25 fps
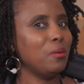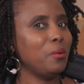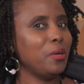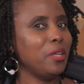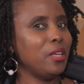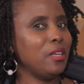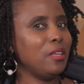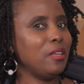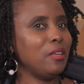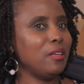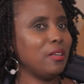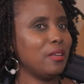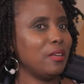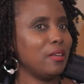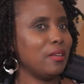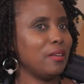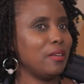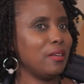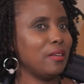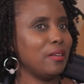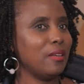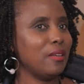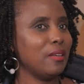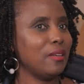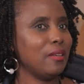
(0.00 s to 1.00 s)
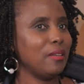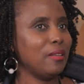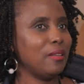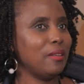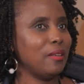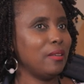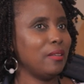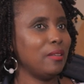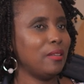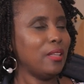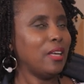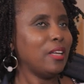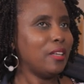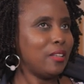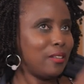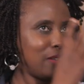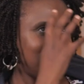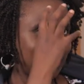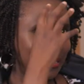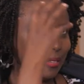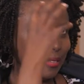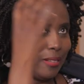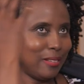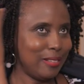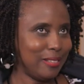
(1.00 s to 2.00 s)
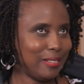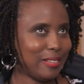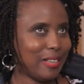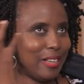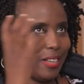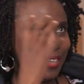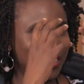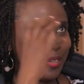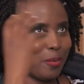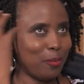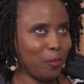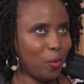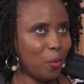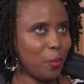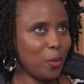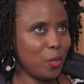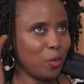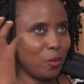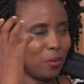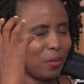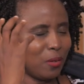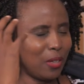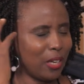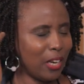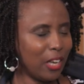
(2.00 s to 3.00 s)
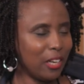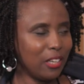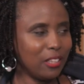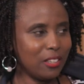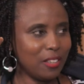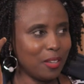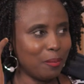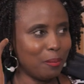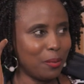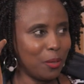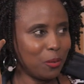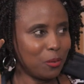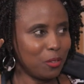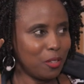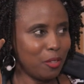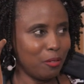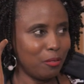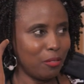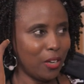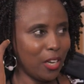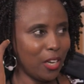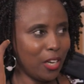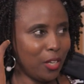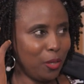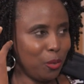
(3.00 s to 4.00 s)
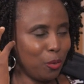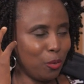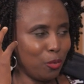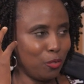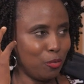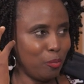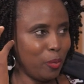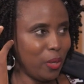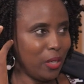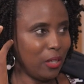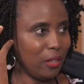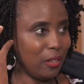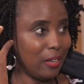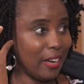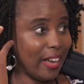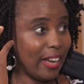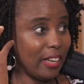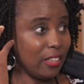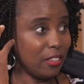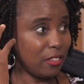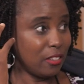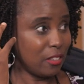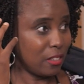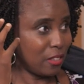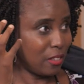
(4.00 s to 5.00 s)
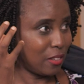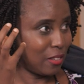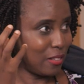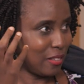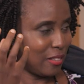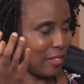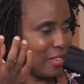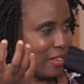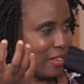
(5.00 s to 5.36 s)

really, that like moment of clarity about the value of being nice hmm.